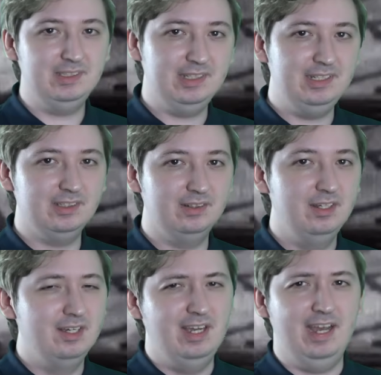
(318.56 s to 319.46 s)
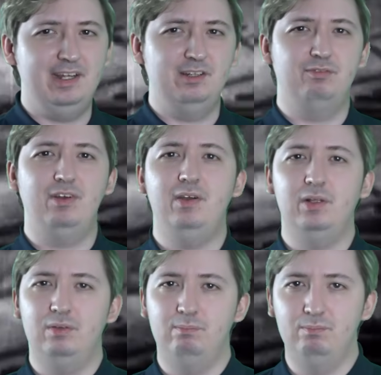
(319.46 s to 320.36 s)
season and had a very
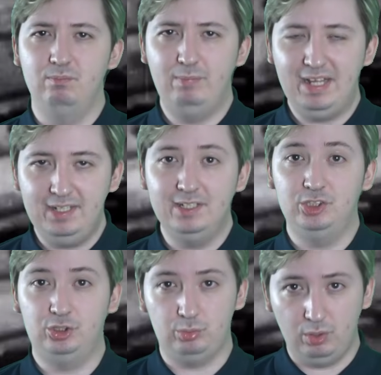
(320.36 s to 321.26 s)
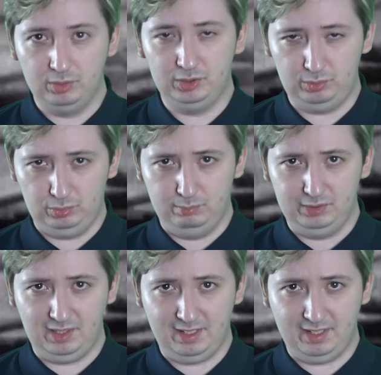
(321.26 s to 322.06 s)
many strong storms